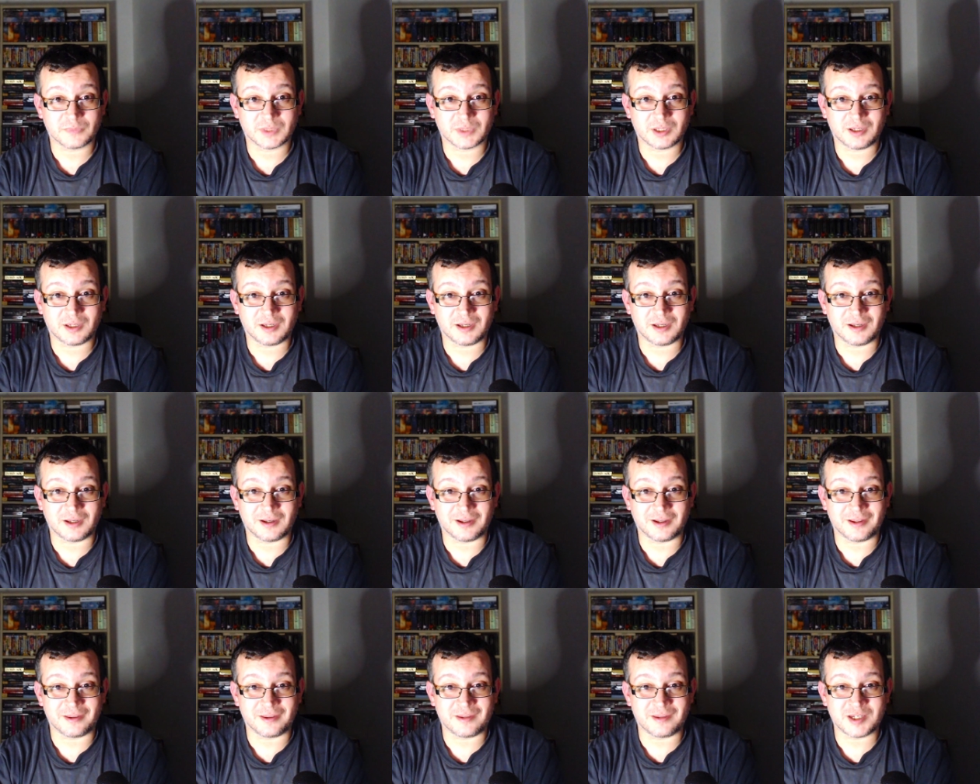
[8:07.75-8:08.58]

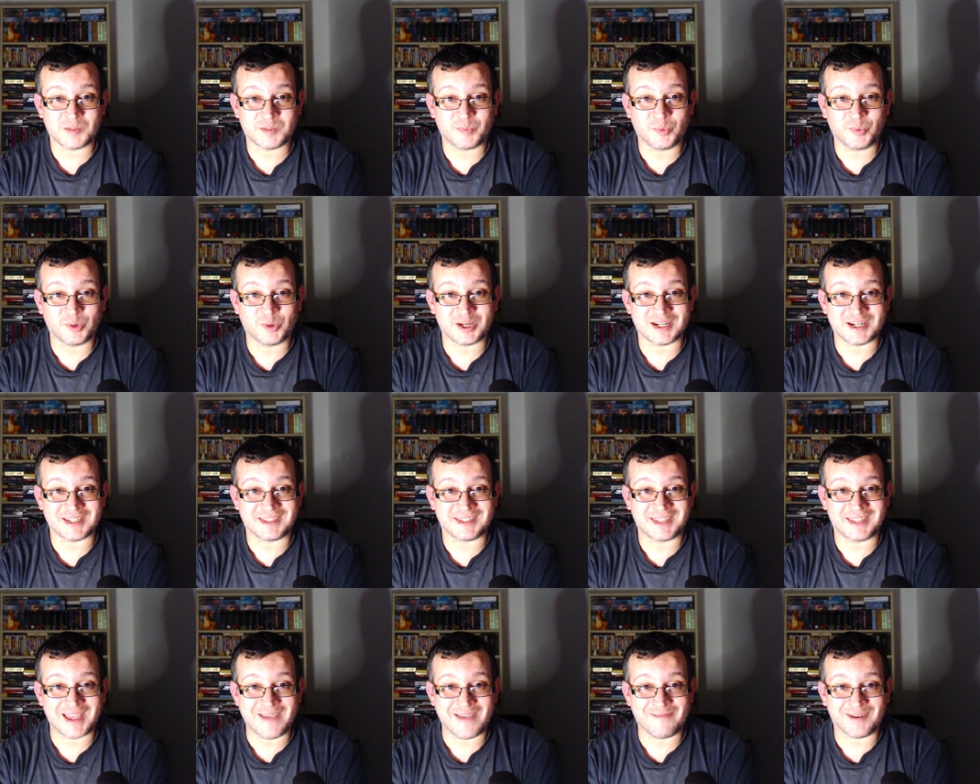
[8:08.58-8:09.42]
Uh, this book is
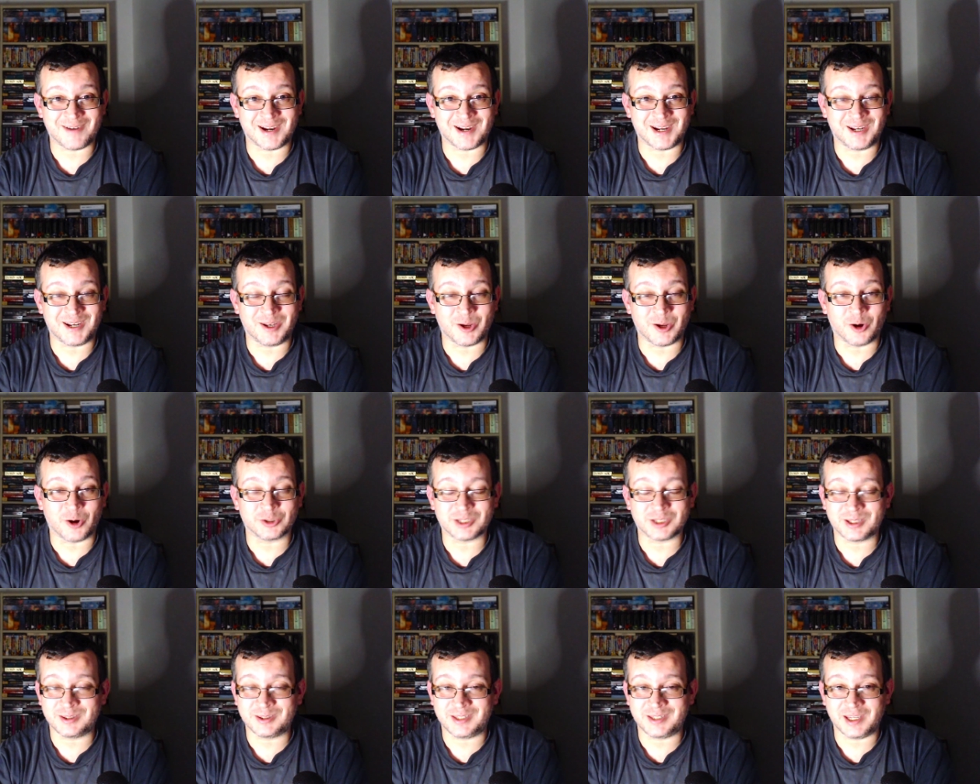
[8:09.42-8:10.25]
definitely not
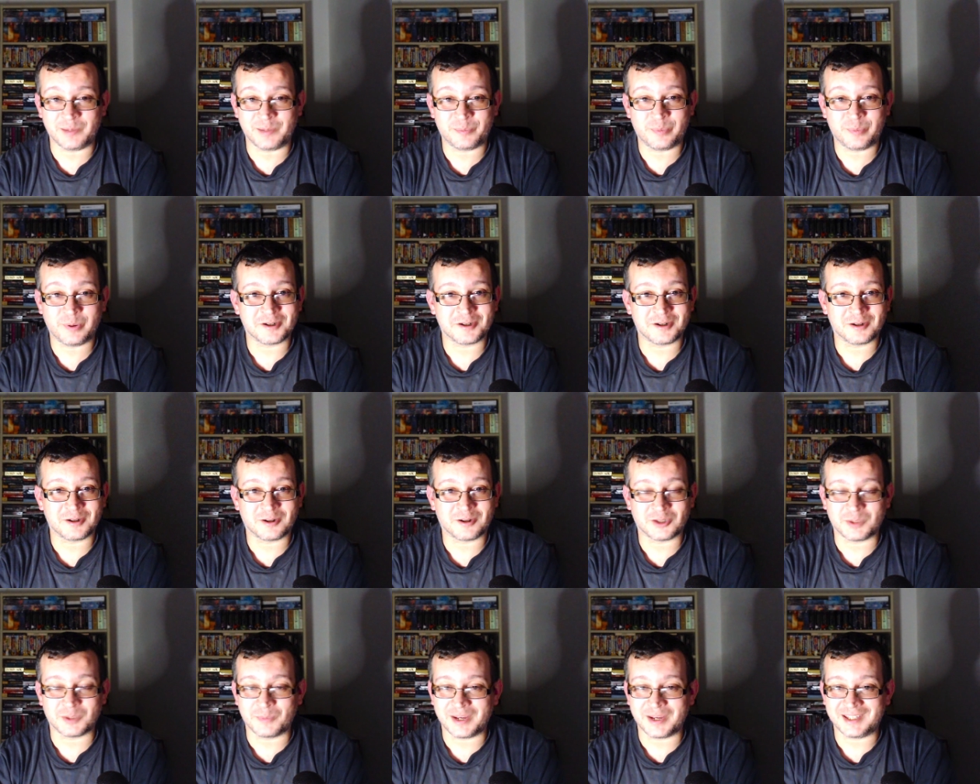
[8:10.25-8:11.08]
a deep,
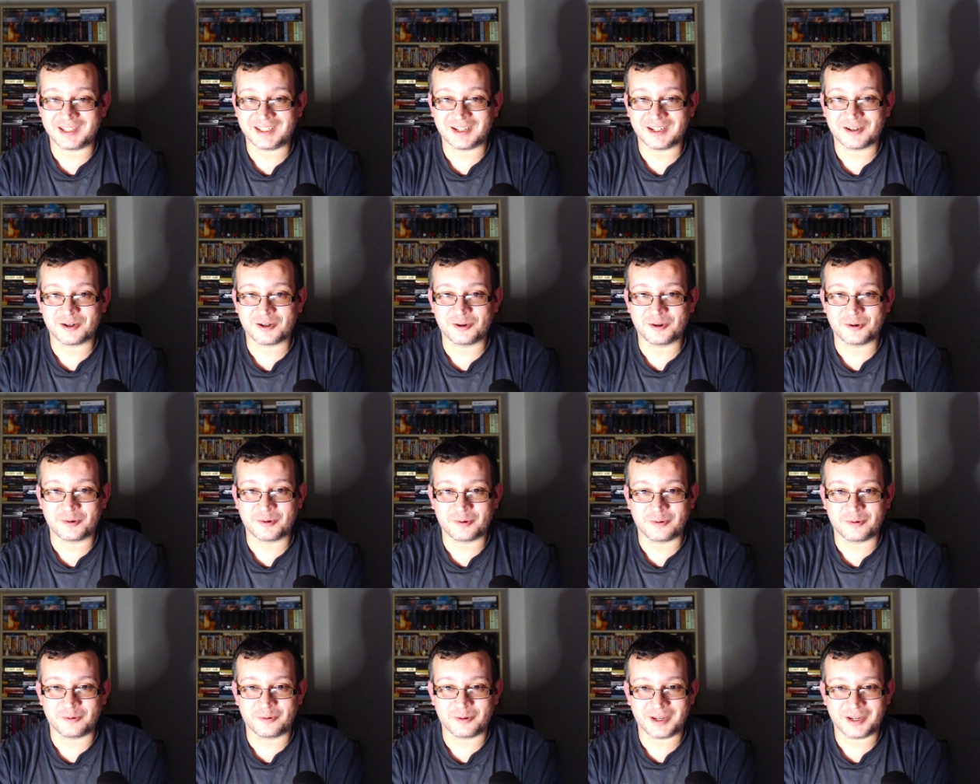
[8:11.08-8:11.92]
contemplating
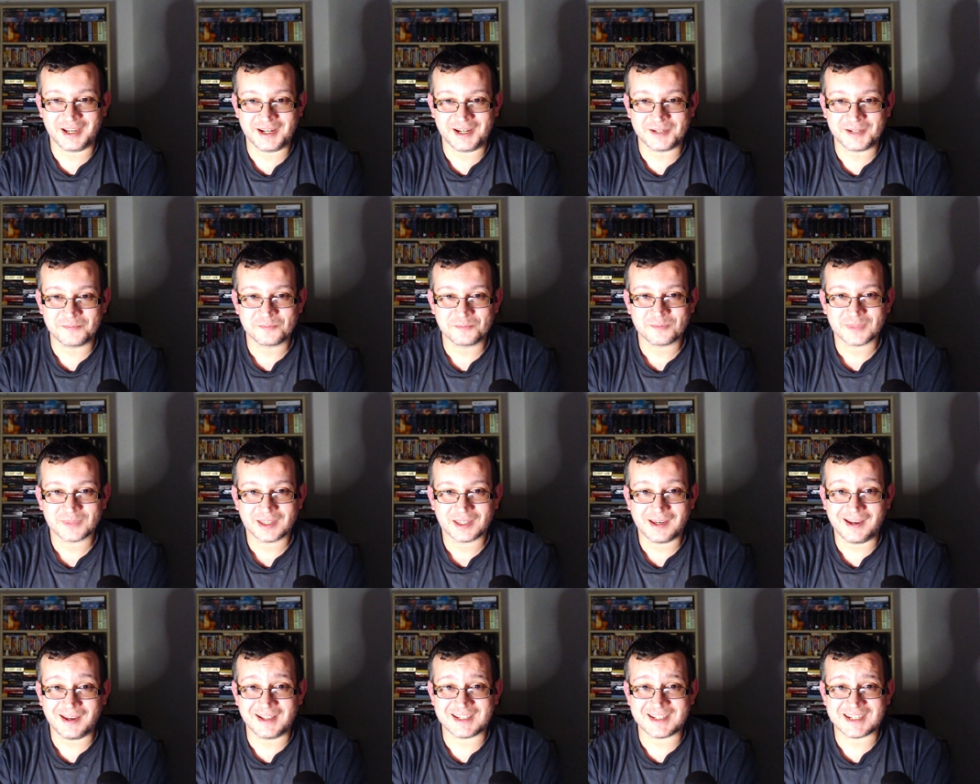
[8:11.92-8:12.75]
read.
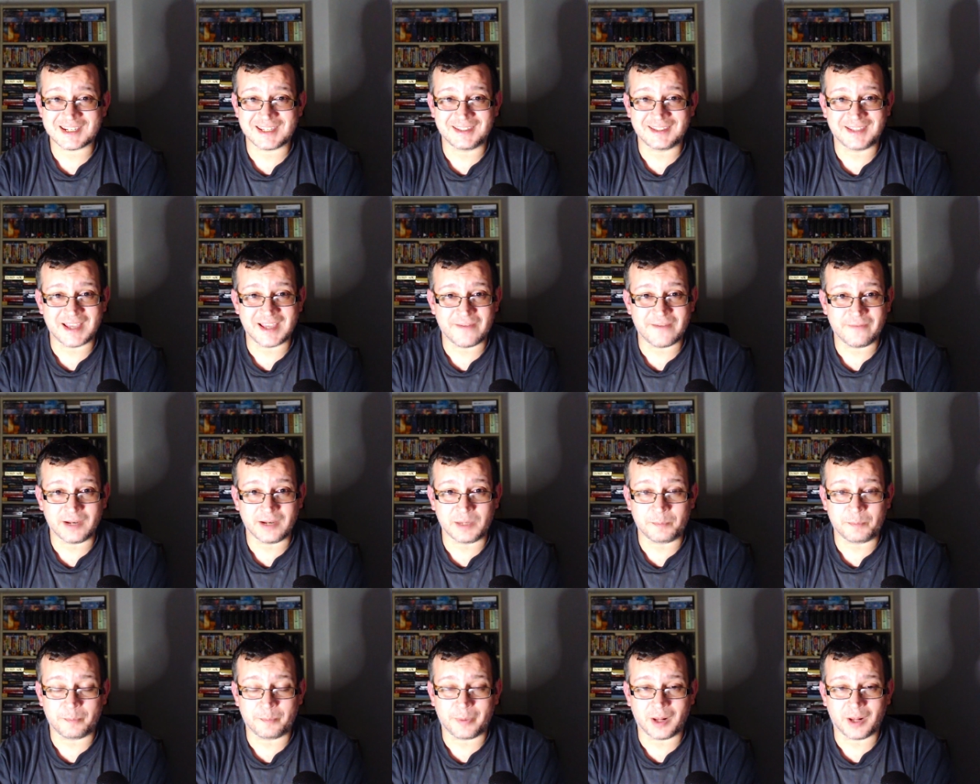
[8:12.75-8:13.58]
It's definitely
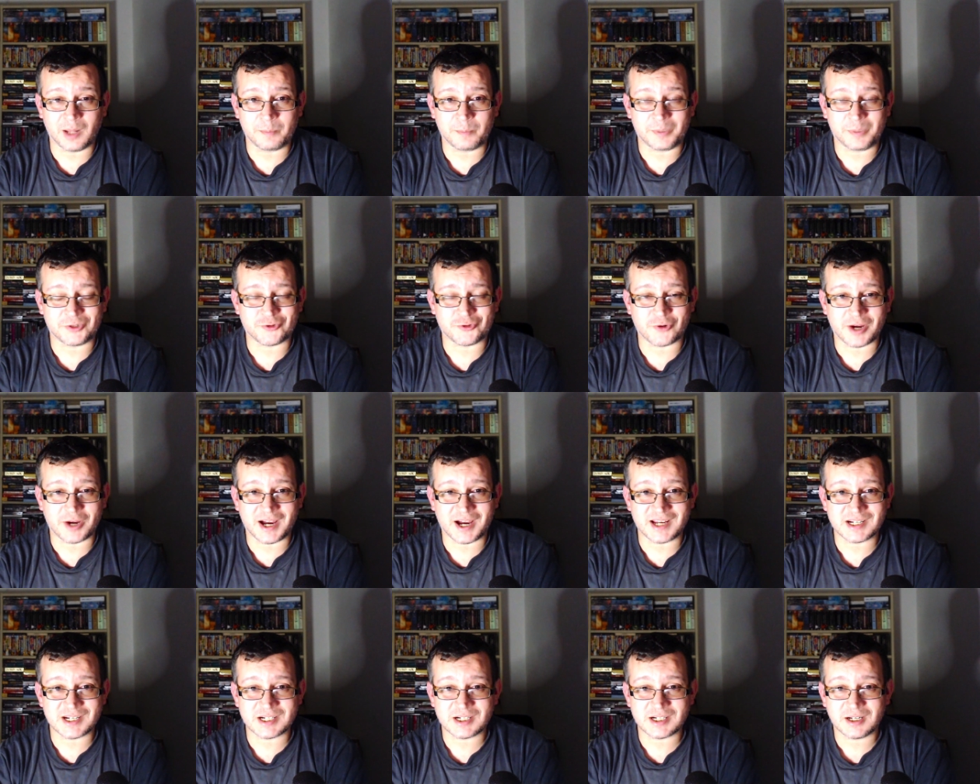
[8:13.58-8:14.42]
pulpy
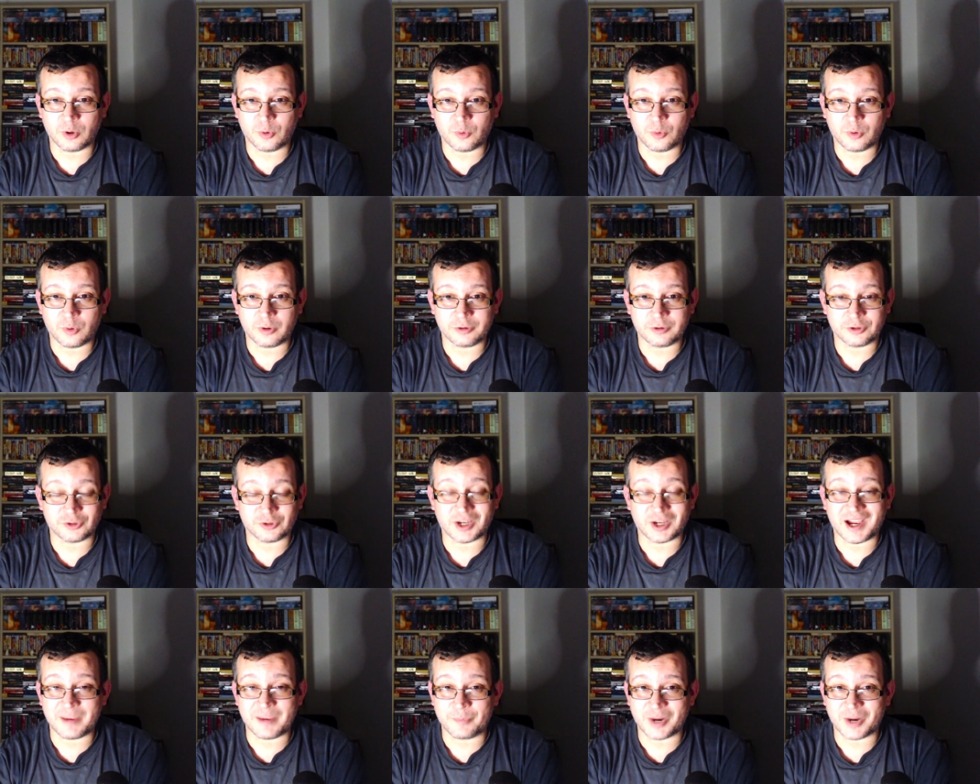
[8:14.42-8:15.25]
trash, not
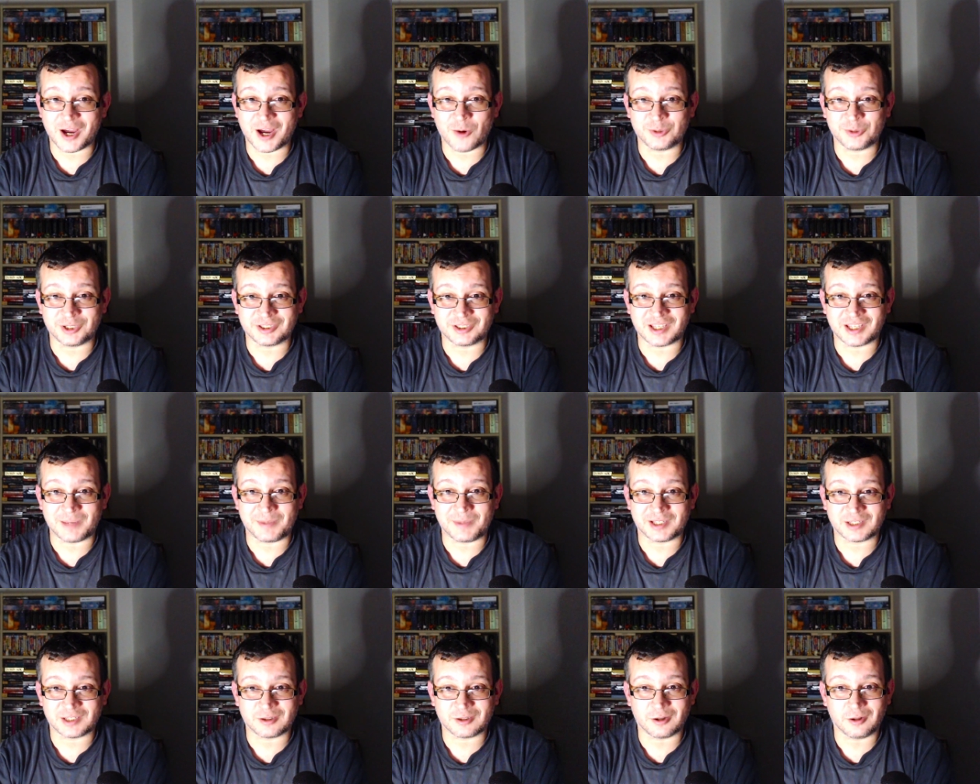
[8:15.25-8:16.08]
highbrow
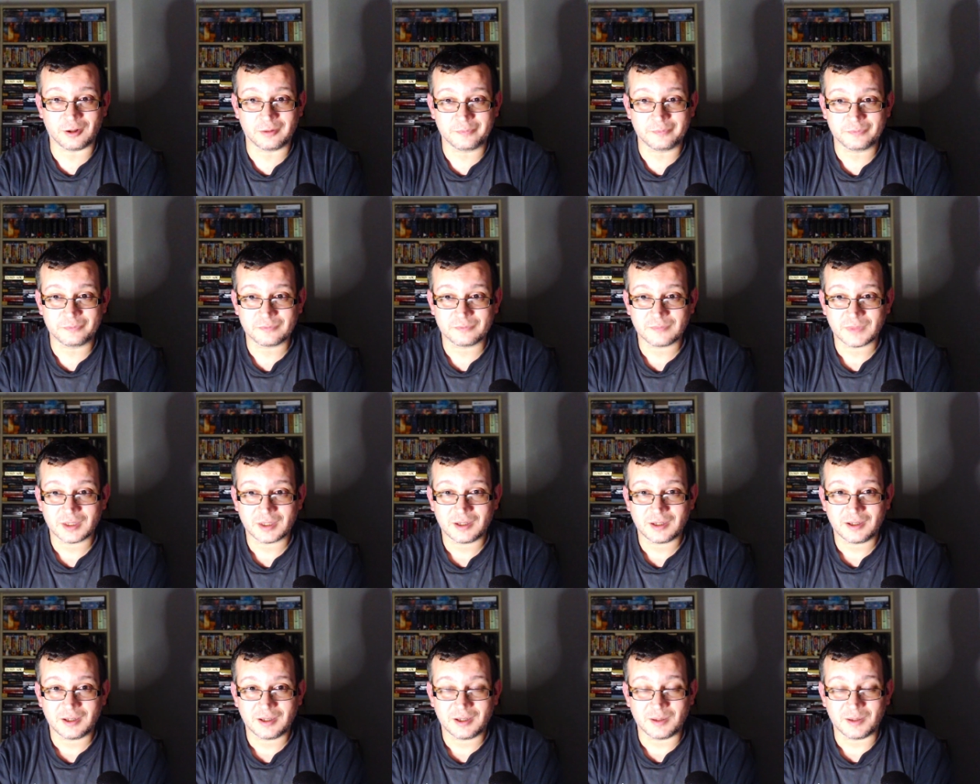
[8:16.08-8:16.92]
entertainment at all,
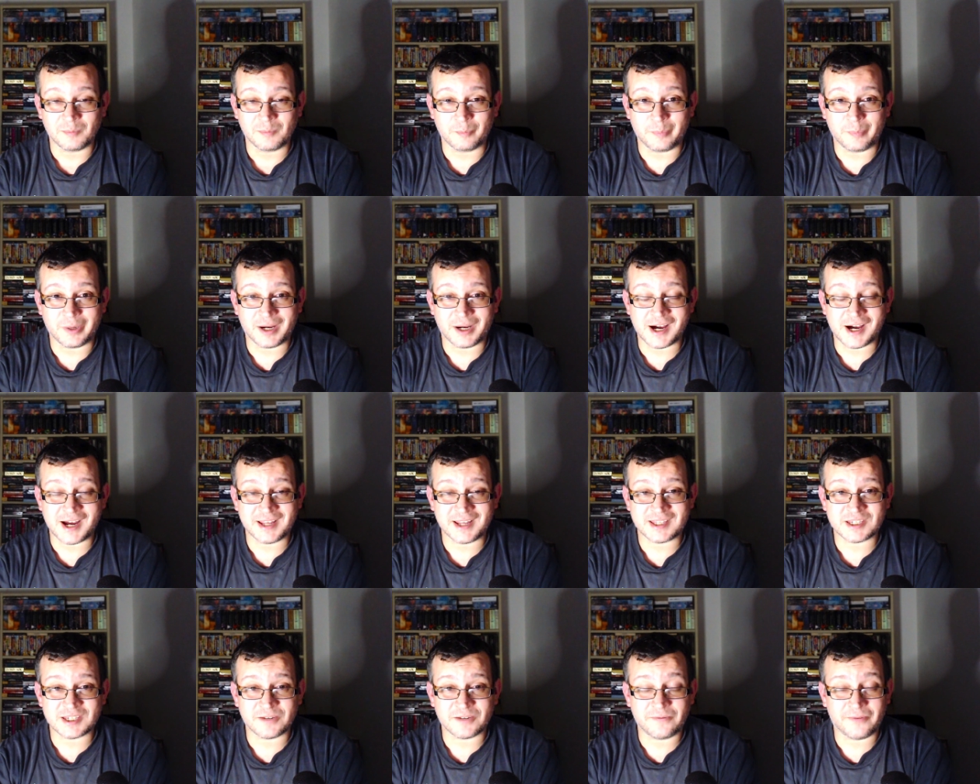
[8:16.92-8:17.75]
but
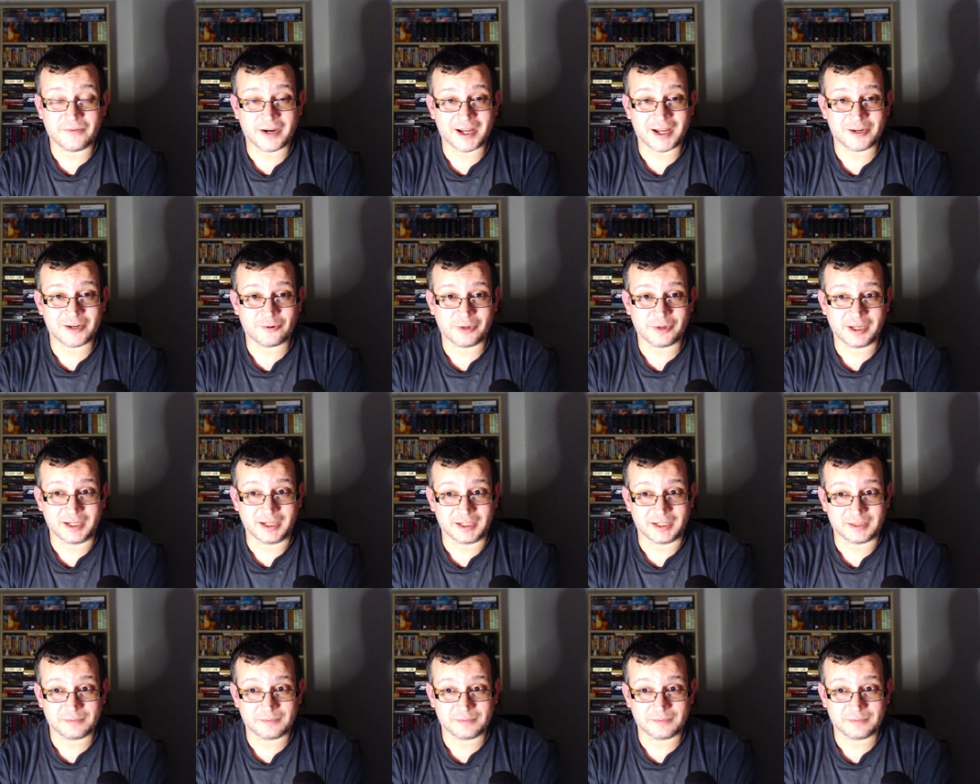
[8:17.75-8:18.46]
it's a fun read.